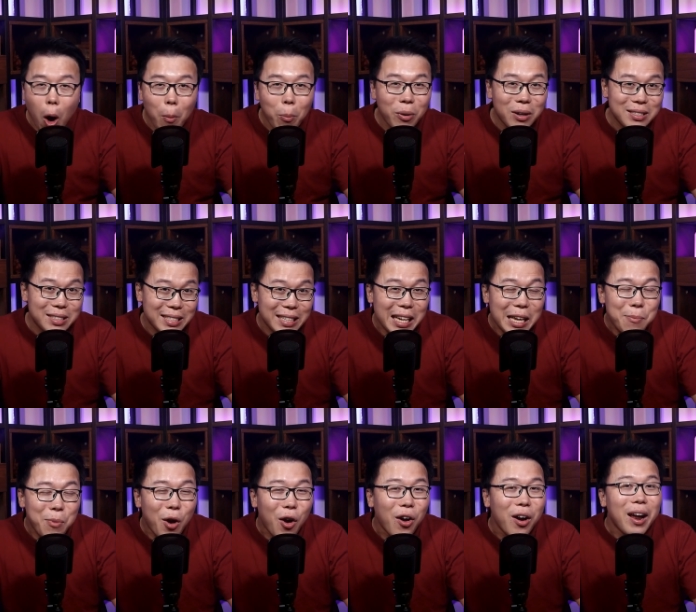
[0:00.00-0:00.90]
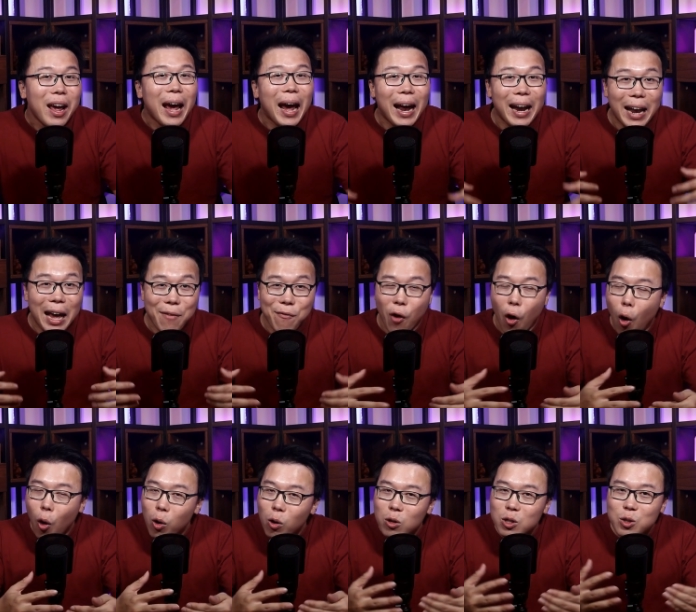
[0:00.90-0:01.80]
or corporate schema and
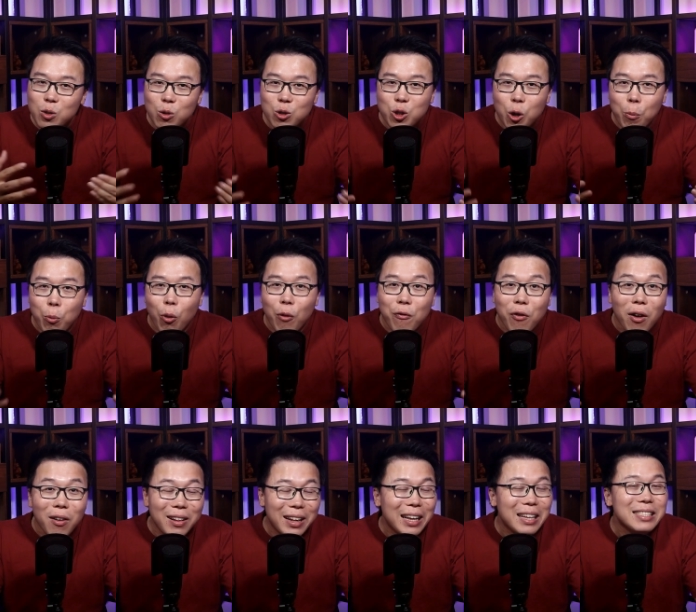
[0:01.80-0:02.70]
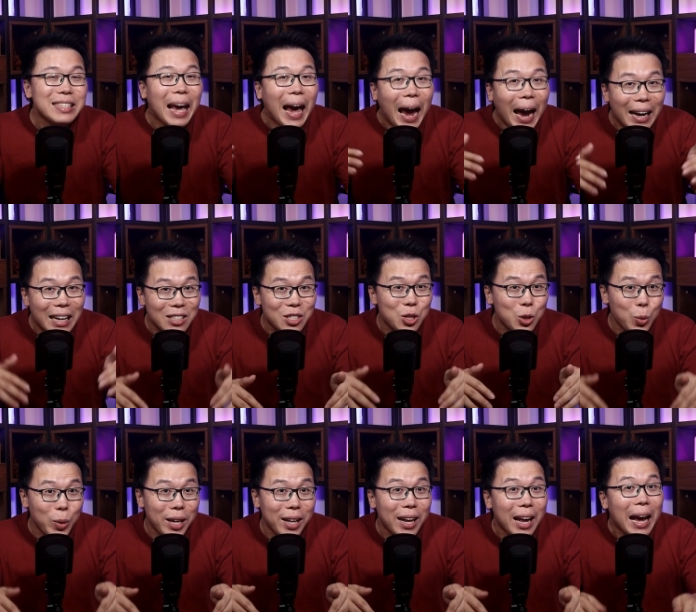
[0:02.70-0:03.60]
have all your social profile links
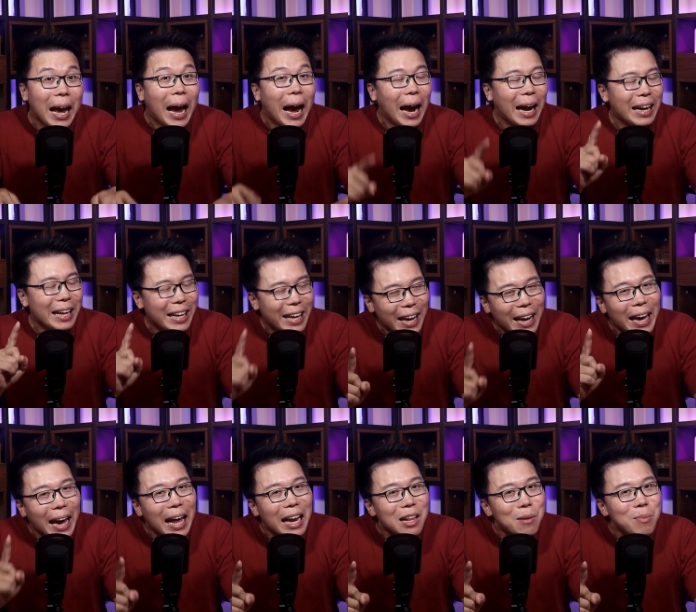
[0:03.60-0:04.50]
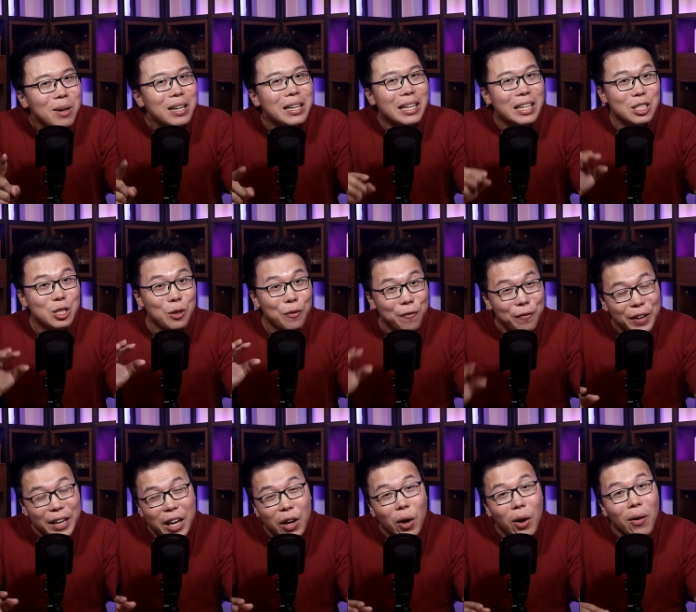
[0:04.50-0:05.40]
added to it. And the key element is
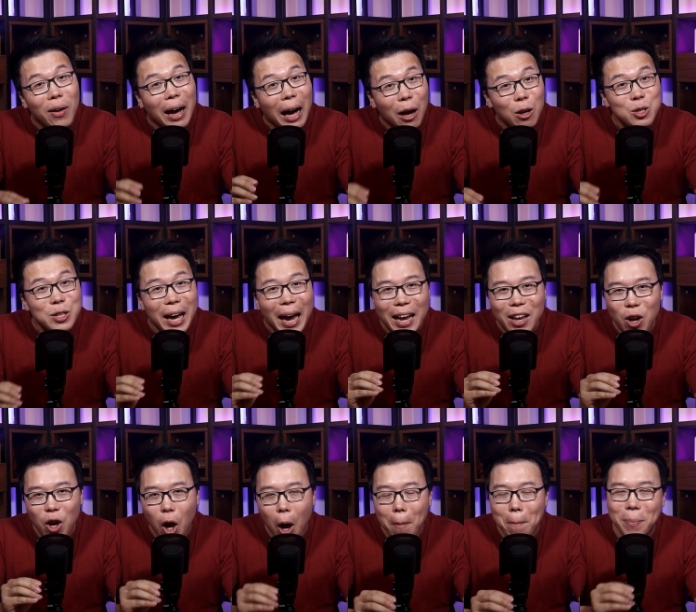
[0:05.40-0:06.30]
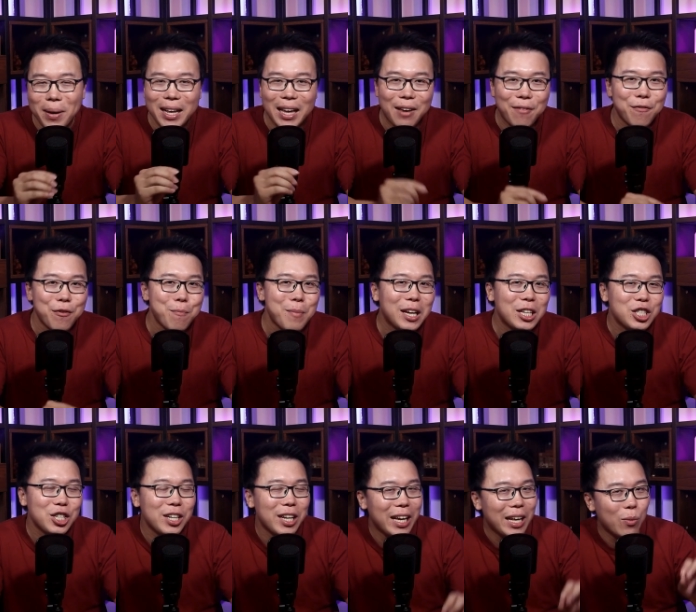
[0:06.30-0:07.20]
to figure out how to add your company
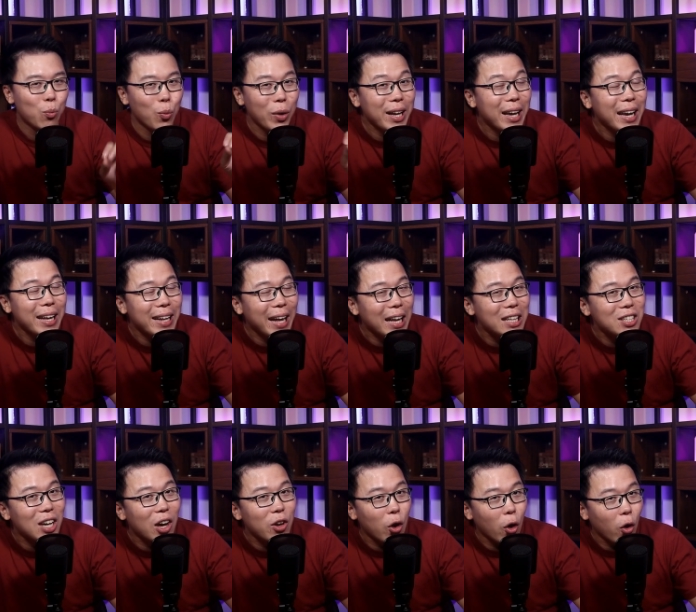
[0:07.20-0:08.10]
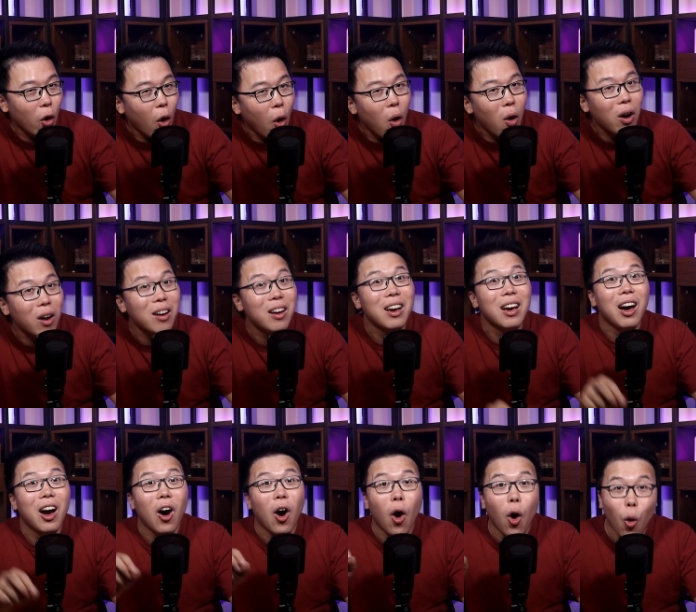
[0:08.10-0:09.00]
information in
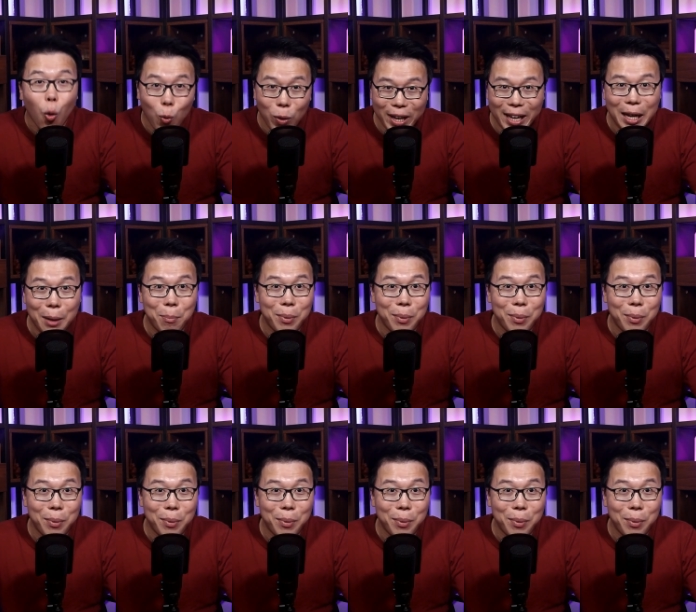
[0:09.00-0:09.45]
wikidata.org or